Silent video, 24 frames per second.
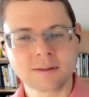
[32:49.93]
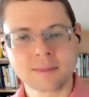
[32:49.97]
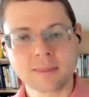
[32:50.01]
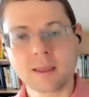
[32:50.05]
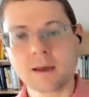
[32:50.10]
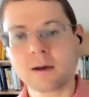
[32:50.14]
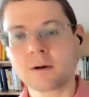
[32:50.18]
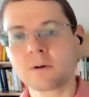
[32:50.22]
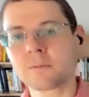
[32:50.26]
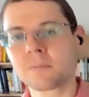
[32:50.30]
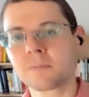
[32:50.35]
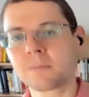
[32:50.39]

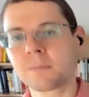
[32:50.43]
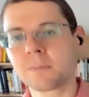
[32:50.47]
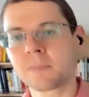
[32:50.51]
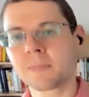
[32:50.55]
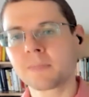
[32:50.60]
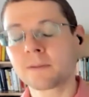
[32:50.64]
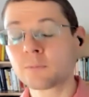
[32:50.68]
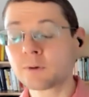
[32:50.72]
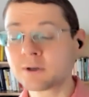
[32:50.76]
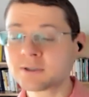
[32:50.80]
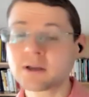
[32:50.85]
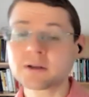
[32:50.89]
Now,
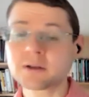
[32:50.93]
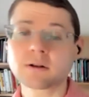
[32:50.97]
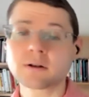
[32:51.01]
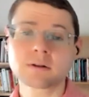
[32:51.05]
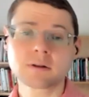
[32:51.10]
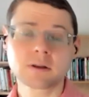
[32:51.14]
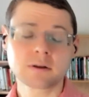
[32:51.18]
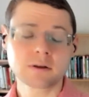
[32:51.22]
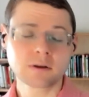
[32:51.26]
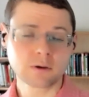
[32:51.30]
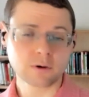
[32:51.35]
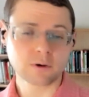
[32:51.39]
we
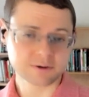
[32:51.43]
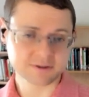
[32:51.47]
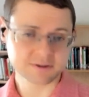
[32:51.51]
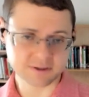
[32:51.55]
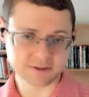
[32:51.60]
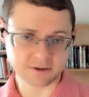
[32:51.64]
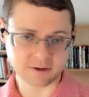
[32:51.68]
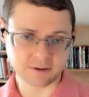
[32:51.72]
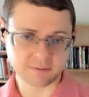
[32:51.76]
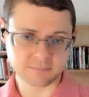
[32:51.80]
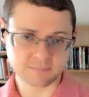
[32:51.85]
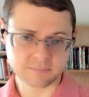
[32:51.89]
settled in New York
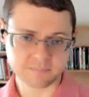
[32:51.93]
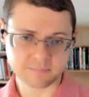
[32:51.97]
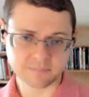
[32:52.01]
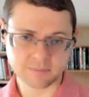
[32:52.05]
City.